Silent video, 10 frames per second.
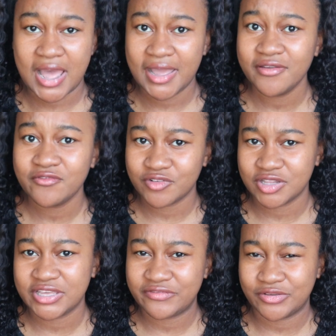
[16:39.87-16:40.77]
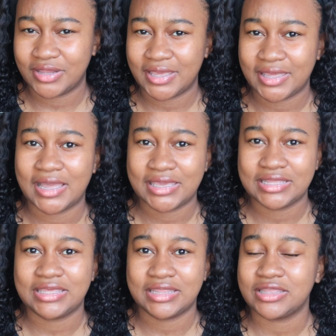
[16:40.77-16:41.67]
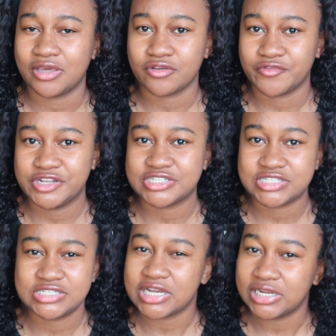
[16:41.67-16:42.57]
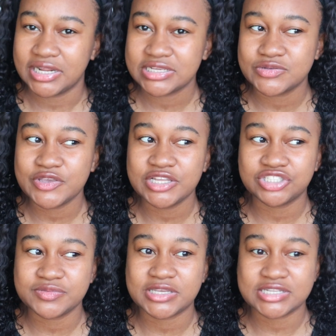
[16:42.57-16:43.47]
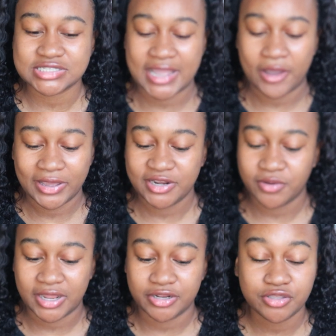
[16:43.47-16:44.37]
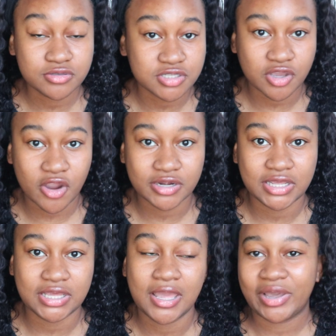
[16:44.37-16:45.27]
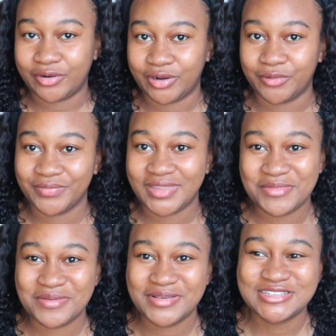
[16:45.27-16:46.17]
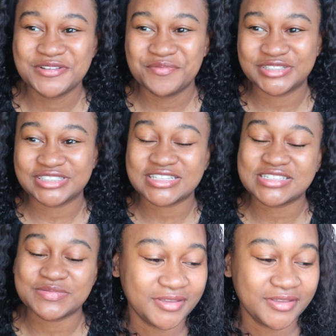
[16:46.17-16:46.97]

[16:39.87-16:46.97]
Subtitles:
I really feel like I can get the other regions done next week just because now I know how to use Inkarnate, but I don't know, that may be too ambitious.